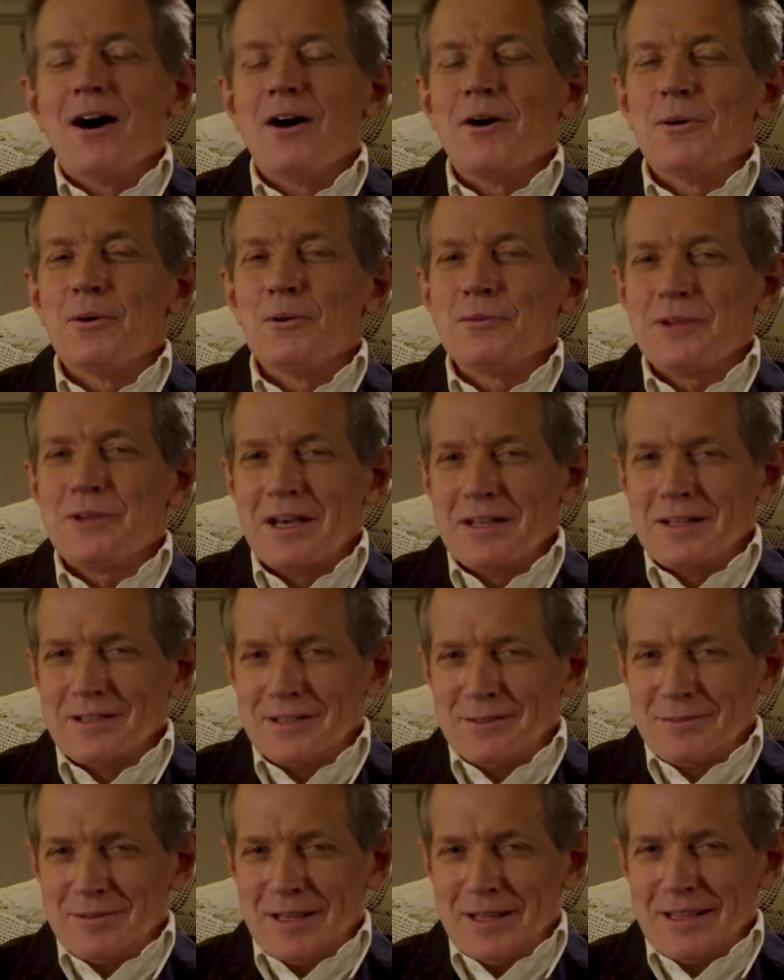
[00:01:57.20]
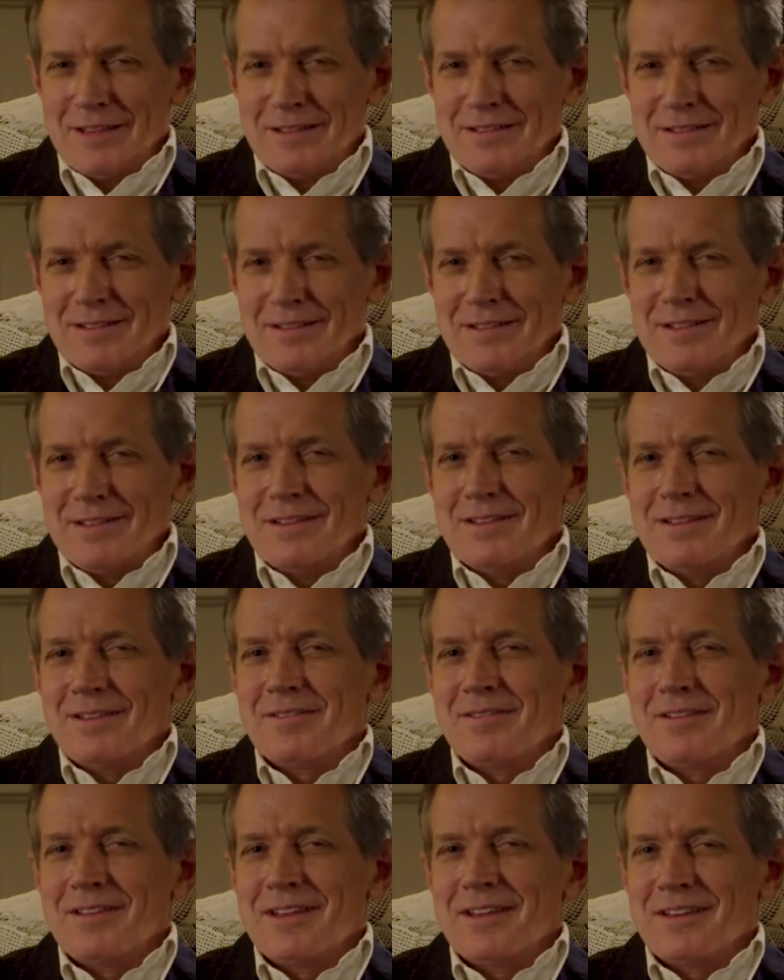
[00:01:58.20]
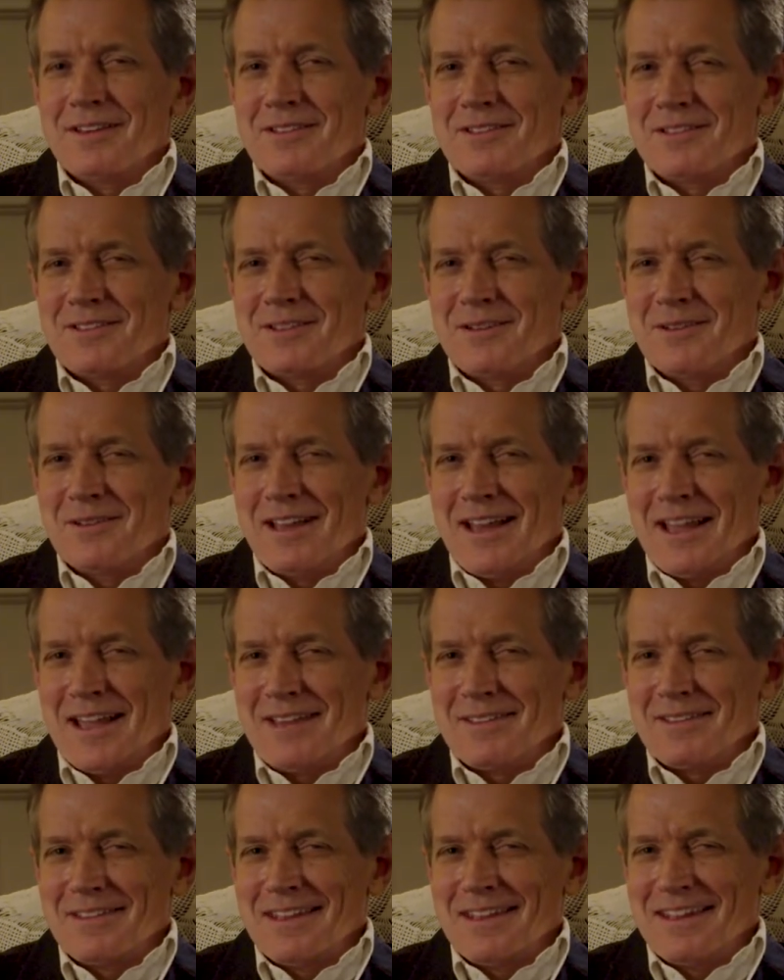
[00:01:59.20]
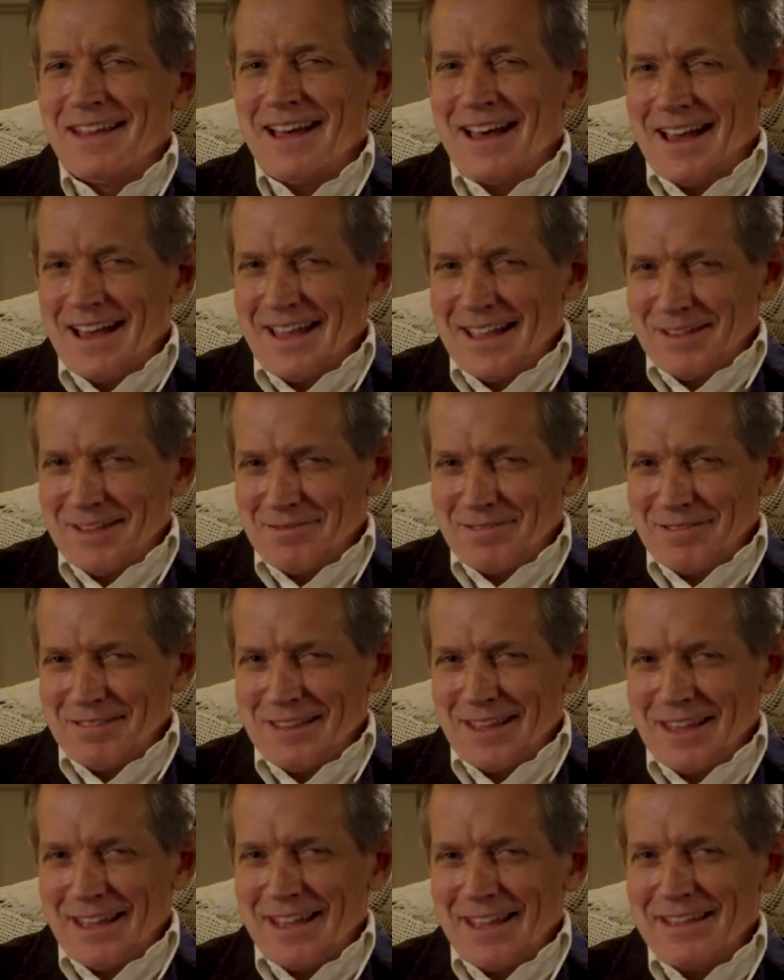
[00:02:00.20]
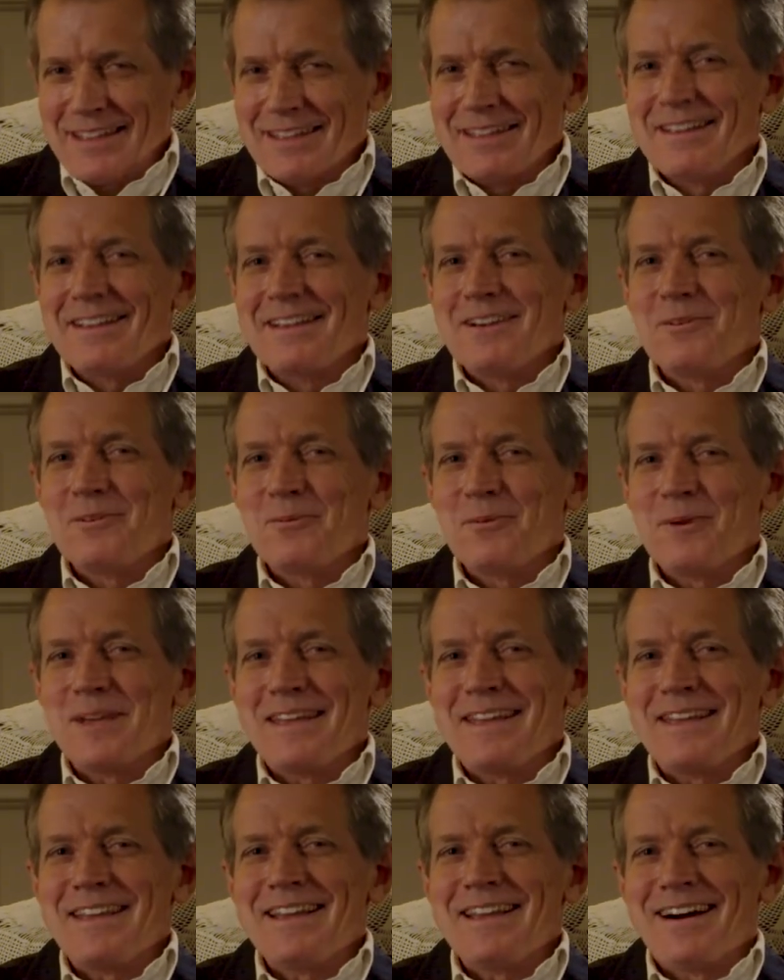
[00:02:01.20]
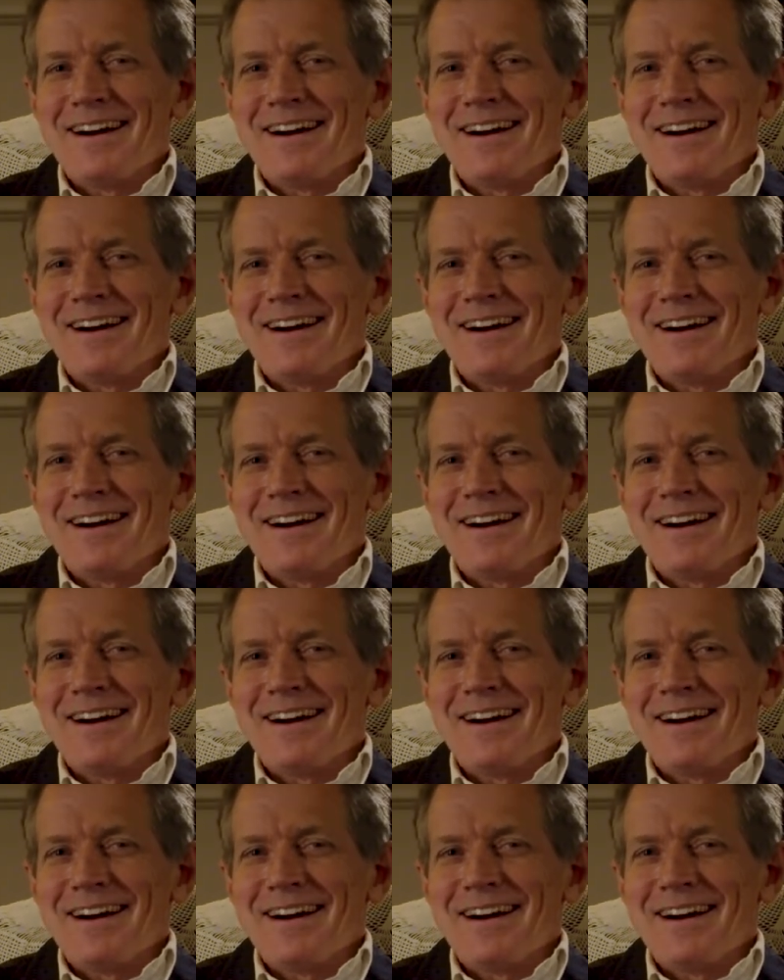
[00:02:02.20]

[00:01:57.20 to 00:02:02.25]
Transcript: Alternatively, for those who like the live thing, we